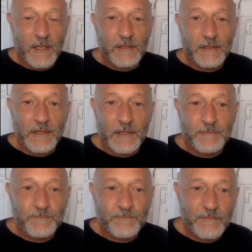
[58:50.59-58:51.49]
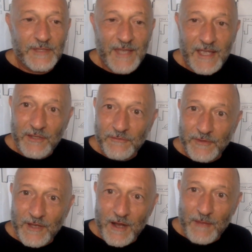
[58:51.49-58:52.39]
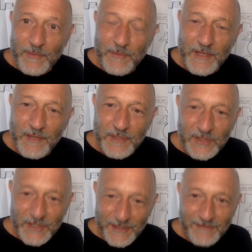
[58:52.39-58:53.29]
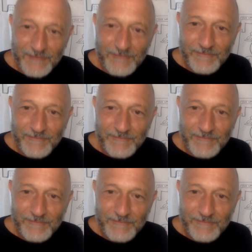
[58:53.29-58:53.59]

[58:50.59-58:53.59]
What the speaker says: And but thank you for the compliment. I appreciate it.